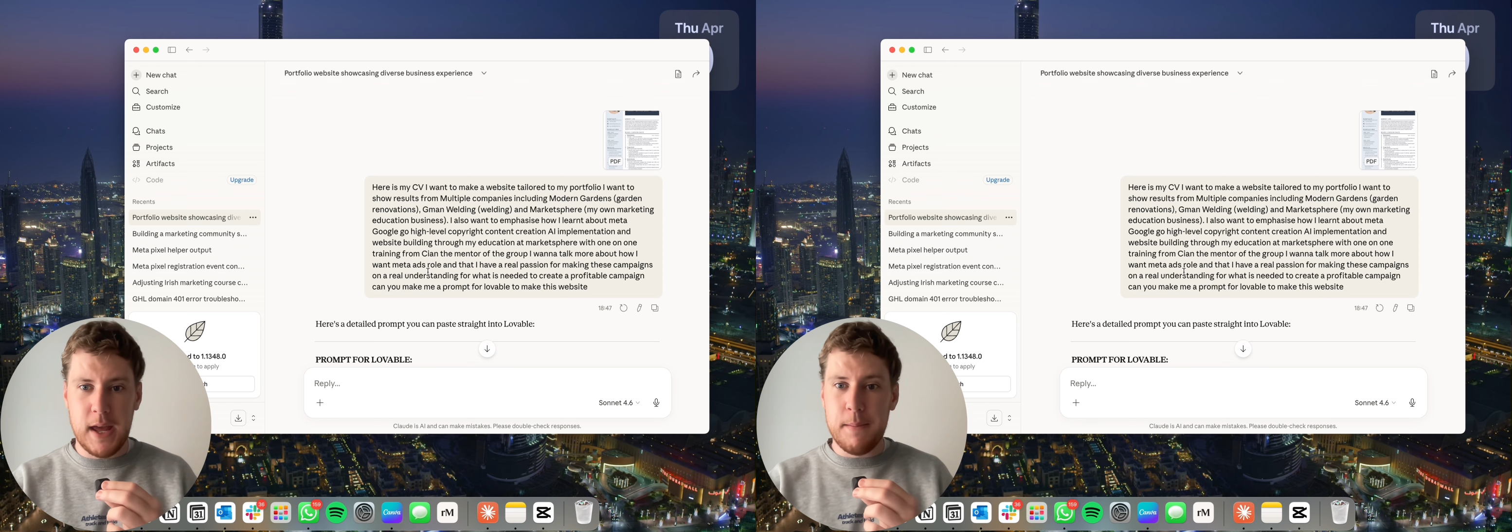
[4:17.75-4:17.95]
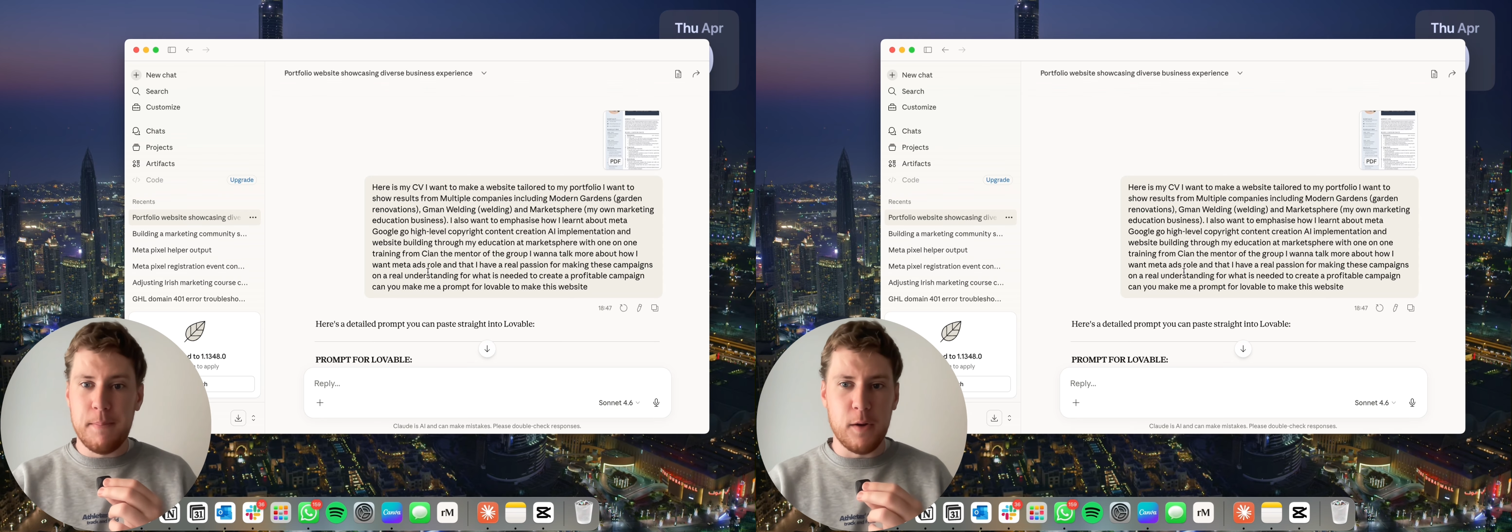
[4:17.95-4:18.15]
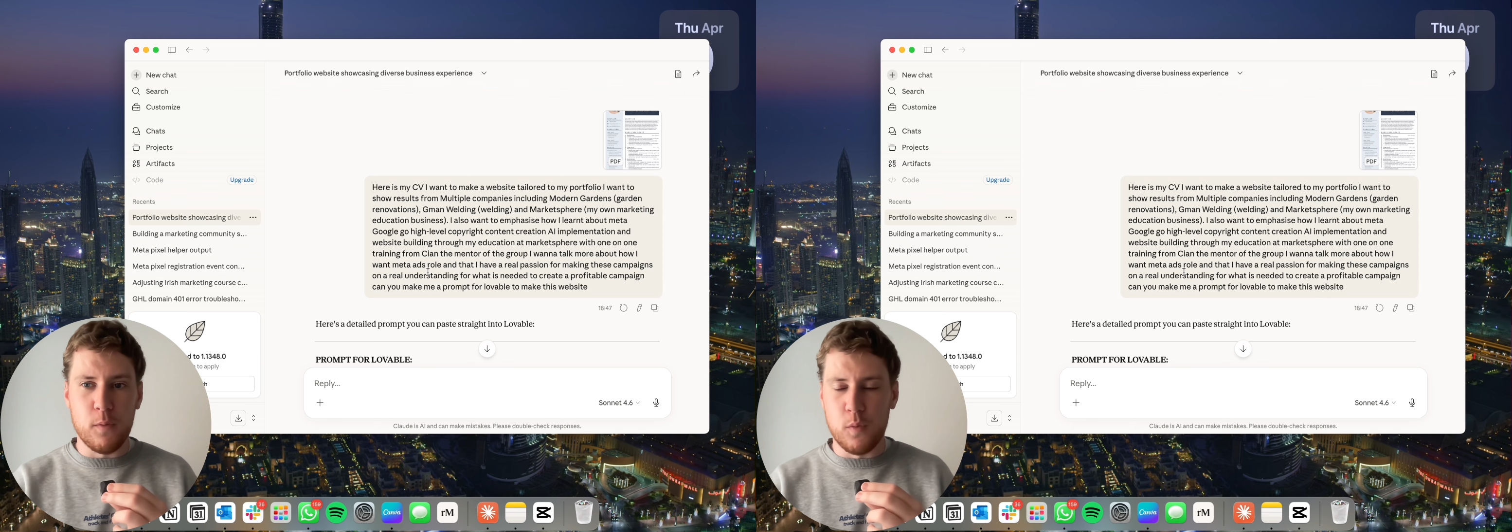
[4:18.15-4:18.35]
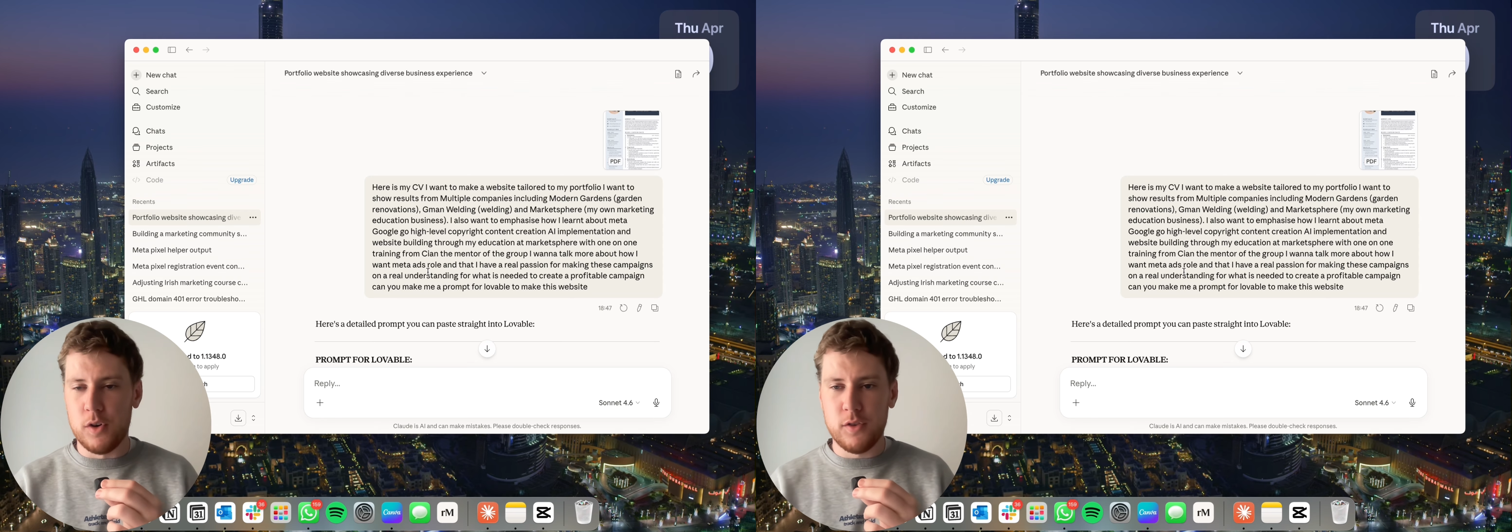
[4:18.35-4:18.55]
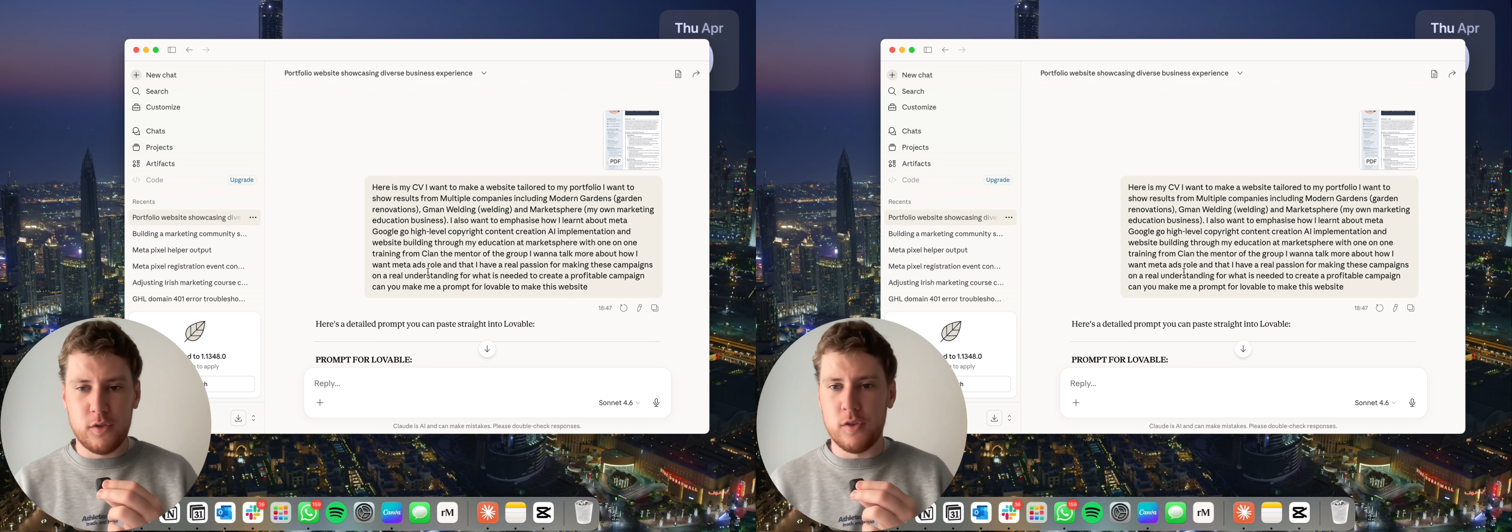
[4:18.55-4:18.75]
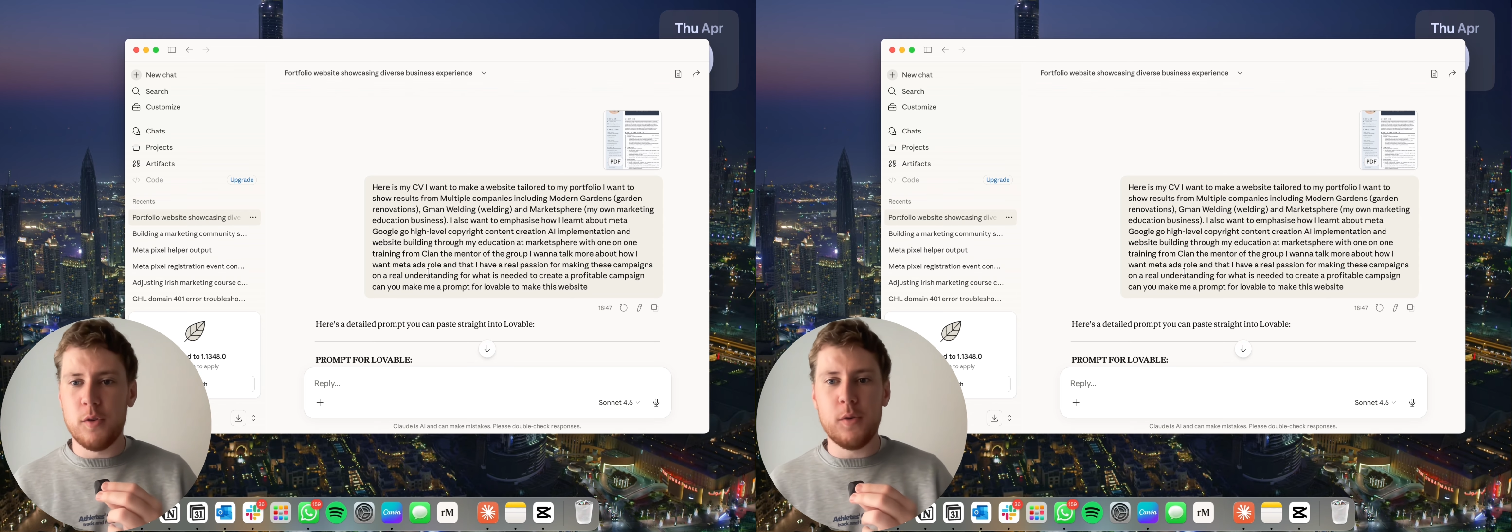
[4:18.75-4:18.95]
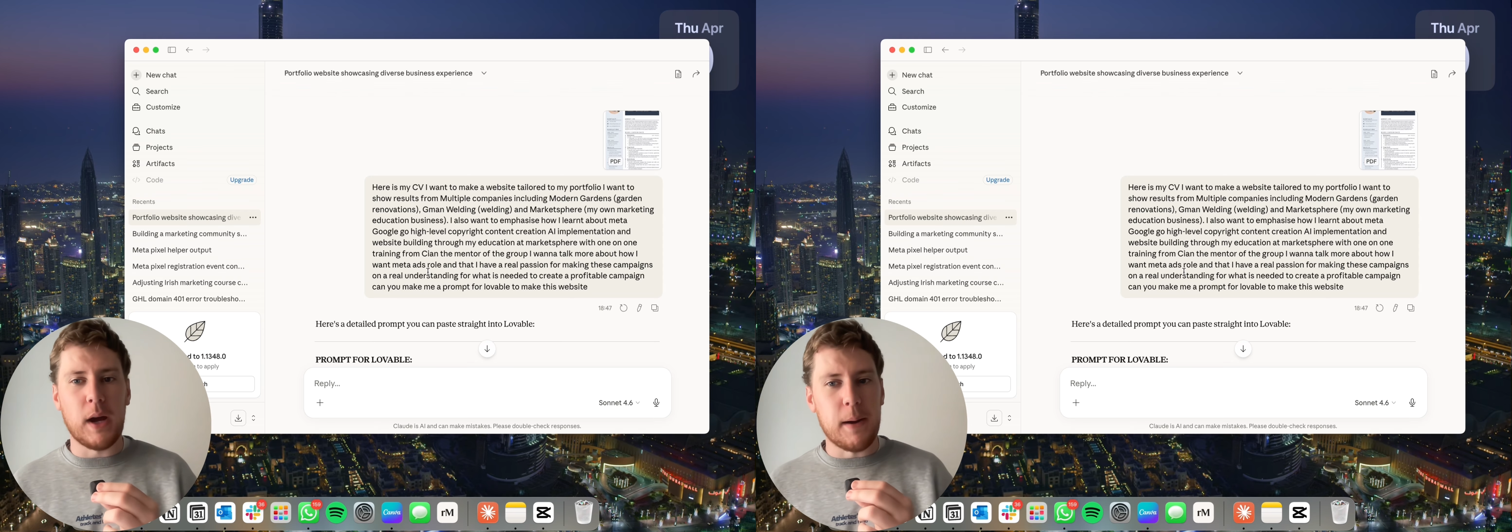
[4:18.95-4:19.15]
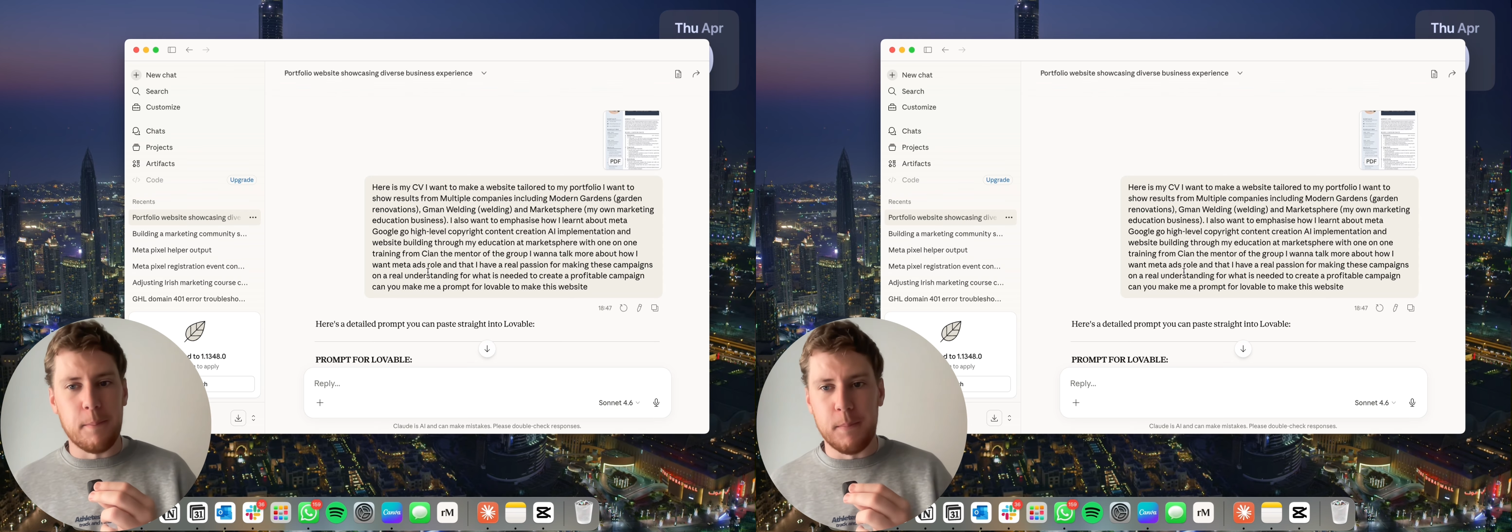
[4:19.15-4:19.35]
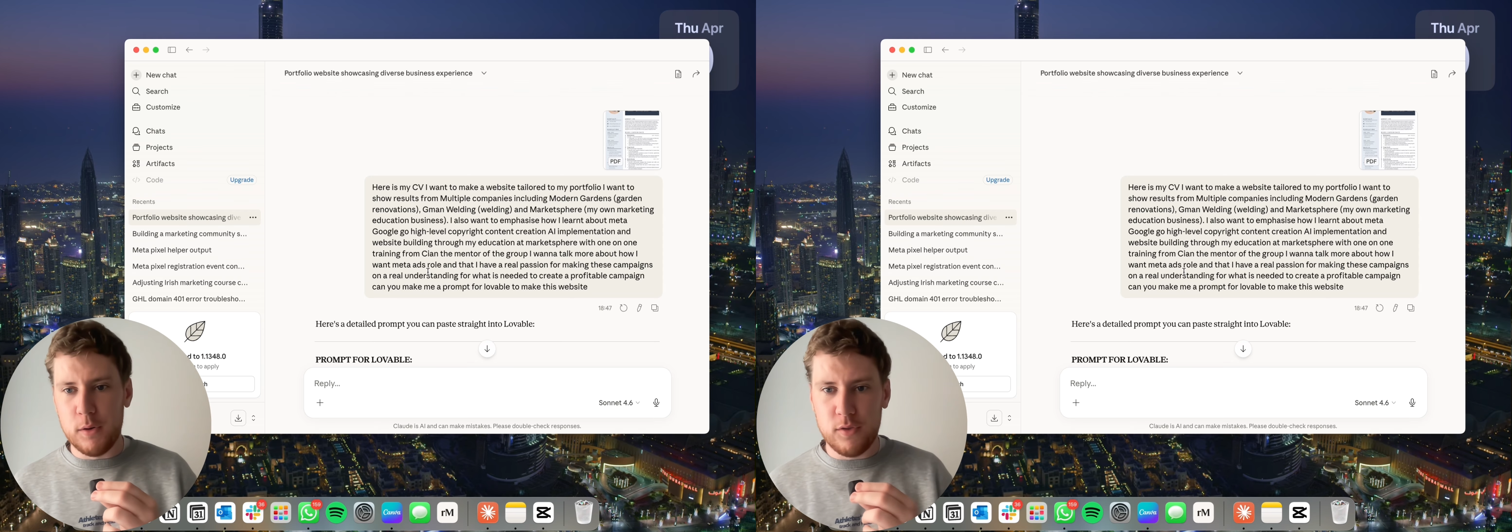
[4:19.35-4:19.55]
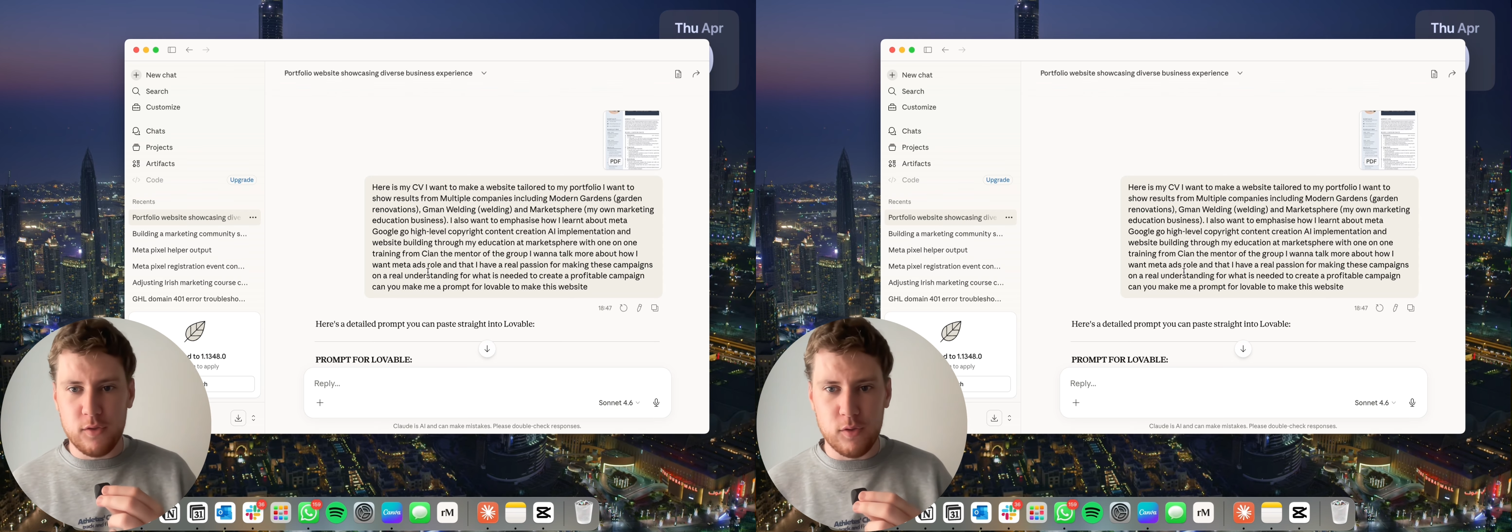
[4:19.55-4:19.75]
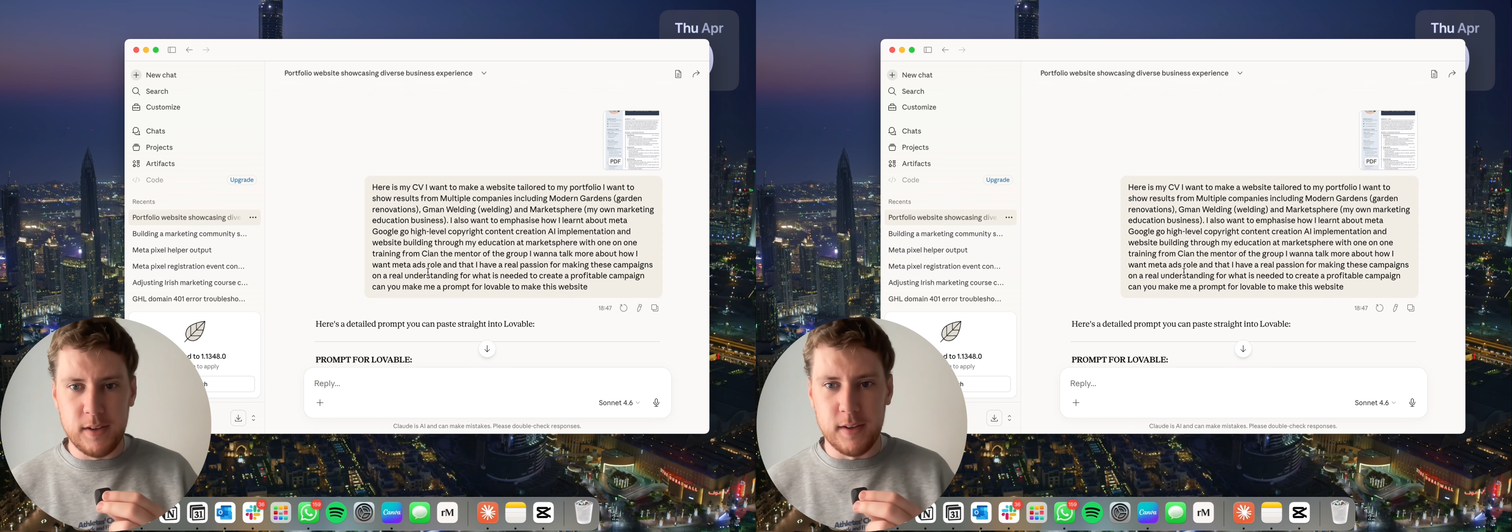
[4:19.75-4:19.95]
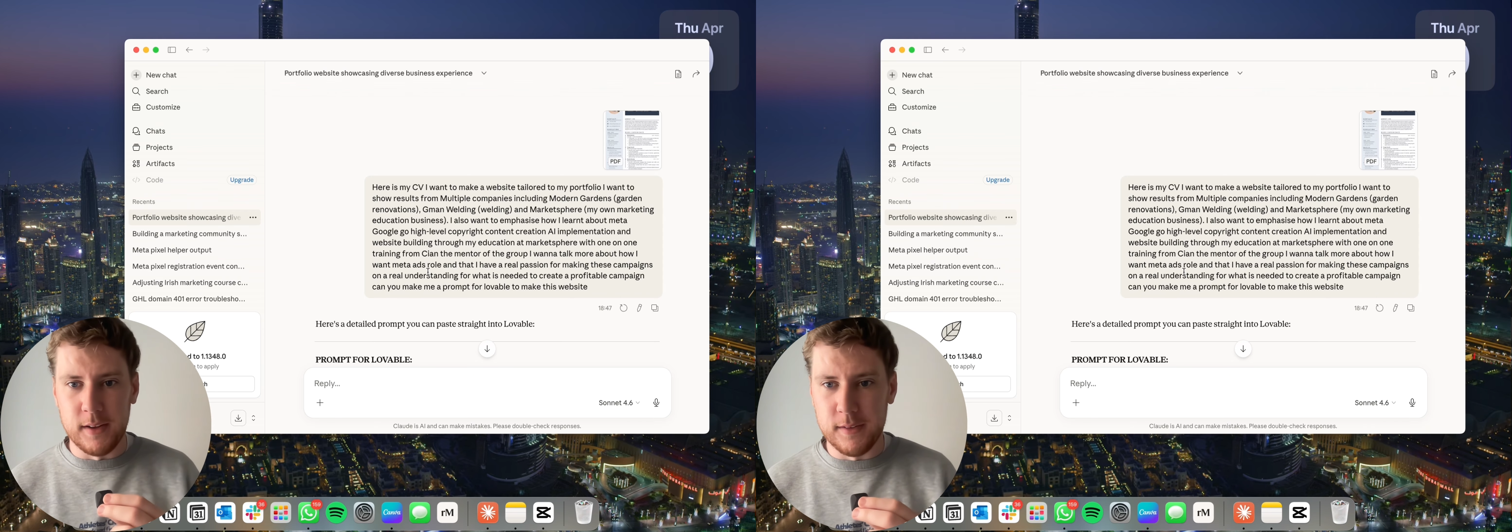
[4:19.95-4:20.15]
Pick 1, 2, at most 3 things,